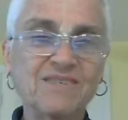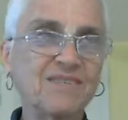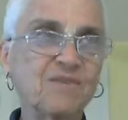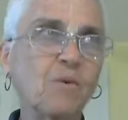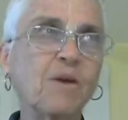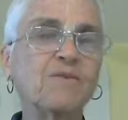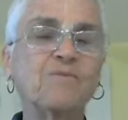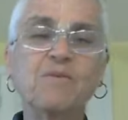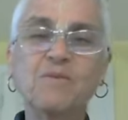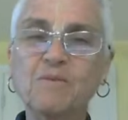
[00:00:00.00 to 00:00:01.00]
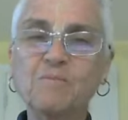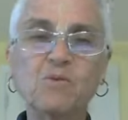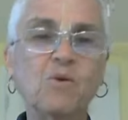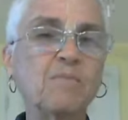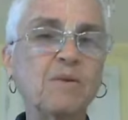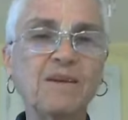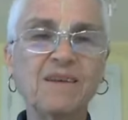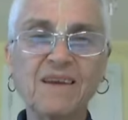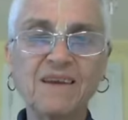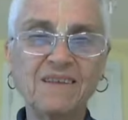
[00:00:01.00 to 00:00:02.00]
just wonderful and
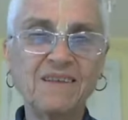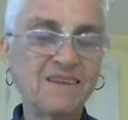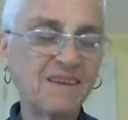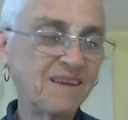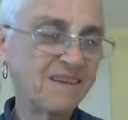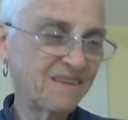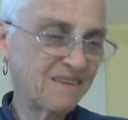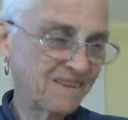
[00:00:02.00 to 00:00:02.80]
absorbing and